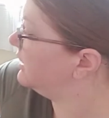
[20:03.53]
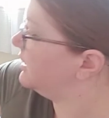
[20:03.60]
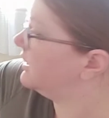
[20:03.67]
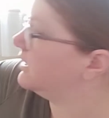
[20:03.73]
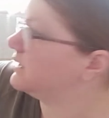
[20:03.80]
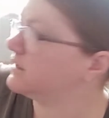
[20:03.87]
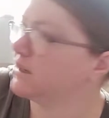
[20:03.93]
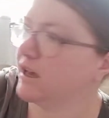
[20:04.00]

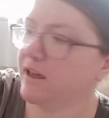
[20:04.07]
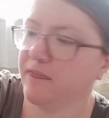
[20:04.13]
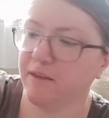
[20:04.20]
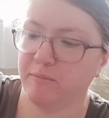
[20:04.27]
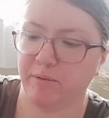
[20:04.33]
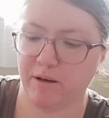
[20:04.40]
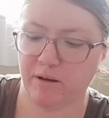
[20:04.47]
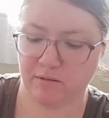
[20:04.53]
this other
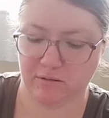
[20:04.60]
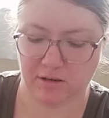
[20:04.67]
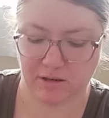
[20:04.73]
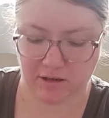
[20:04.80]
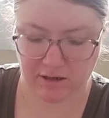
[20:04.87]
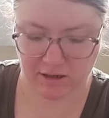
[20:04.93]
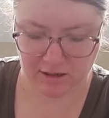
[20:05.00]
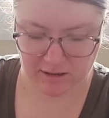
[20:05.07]
belt,
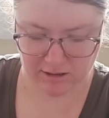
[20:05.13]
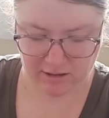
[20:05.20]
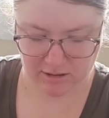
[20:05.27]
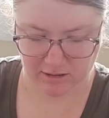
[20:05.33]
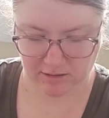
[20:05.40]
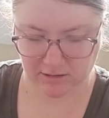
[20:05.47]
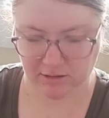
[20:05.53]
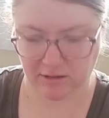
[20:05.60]
and it's